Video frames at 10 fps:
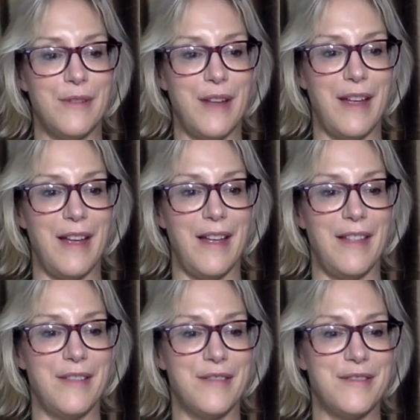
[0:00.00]

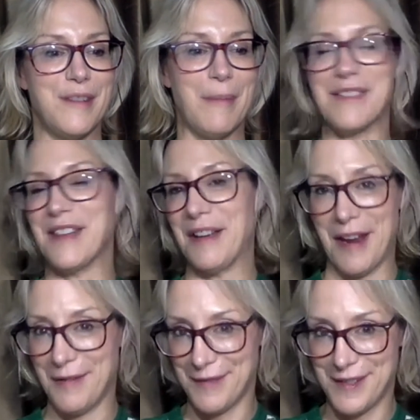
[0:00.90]
There's some things I
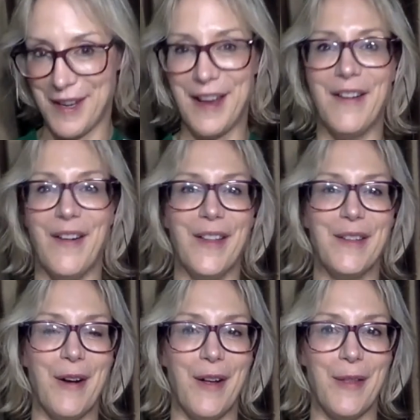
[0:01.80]
can't say all
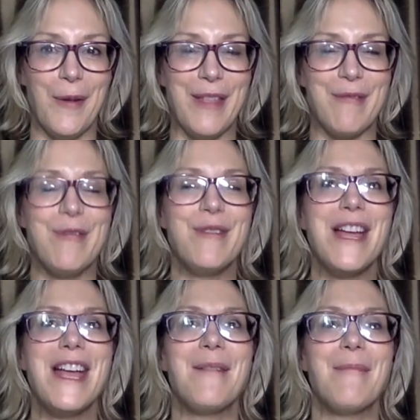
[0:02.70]
the way through,
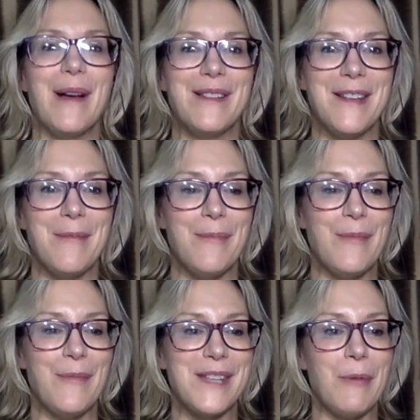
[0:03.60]
but
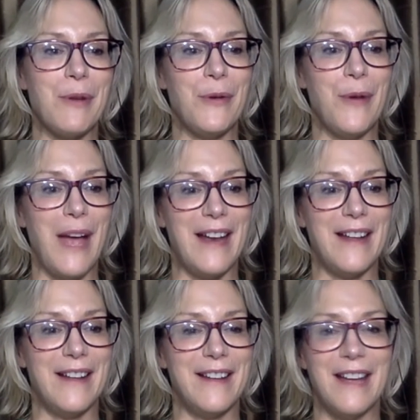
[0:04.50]
someone who had
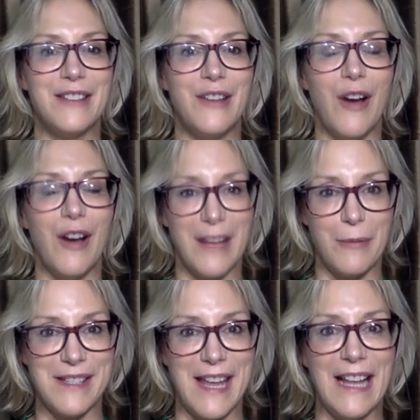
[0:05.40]
a dog
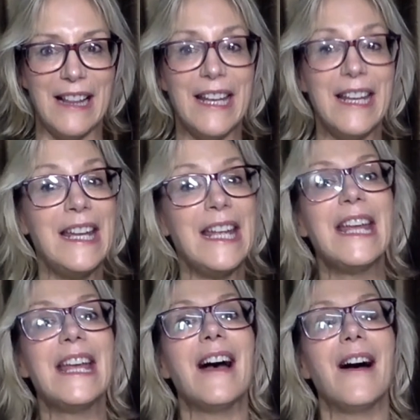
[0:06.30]
that was ailing
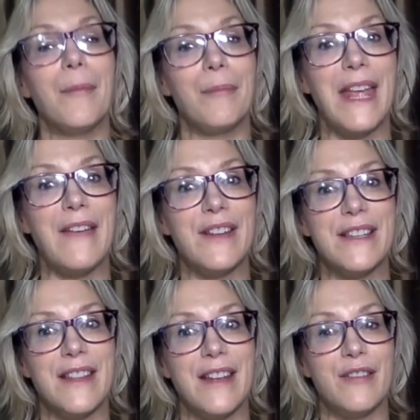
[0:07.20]
gave it
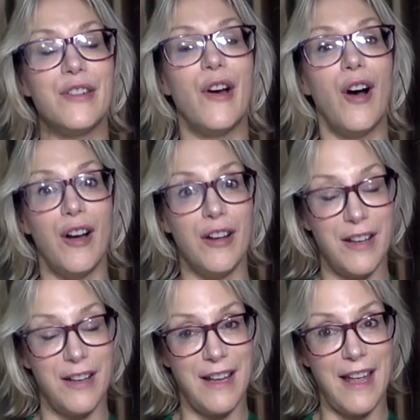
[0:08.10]
to their dog,
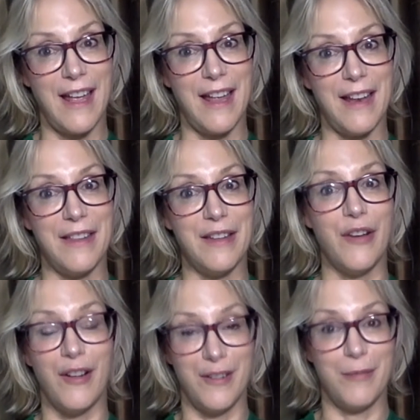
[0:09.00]
and the
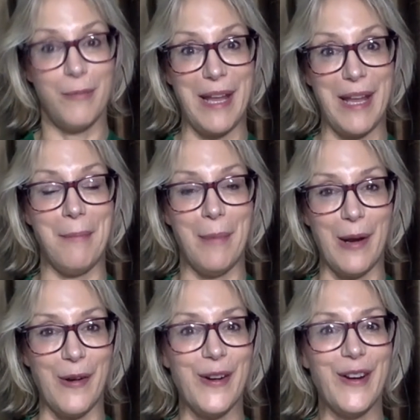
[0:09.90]
dog became
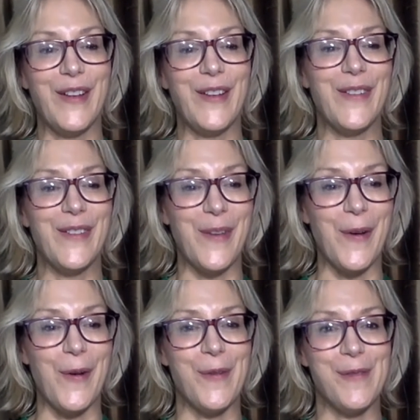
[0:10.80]
better.
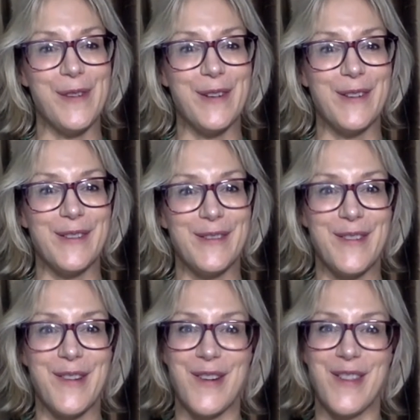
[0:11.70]
So we
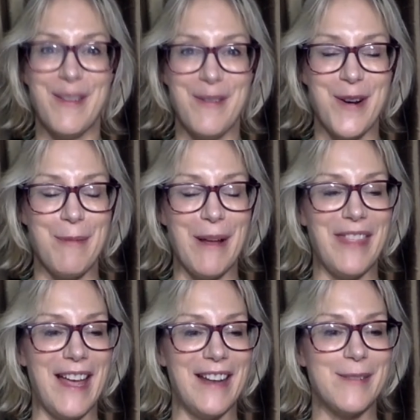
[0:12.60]
heard about
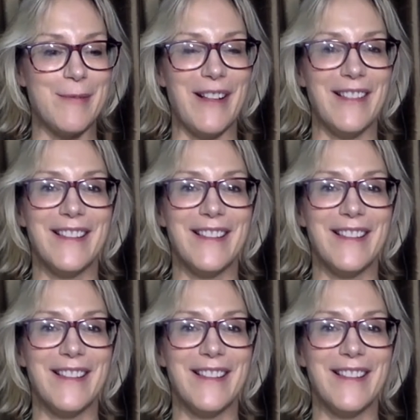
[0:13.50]
that as well.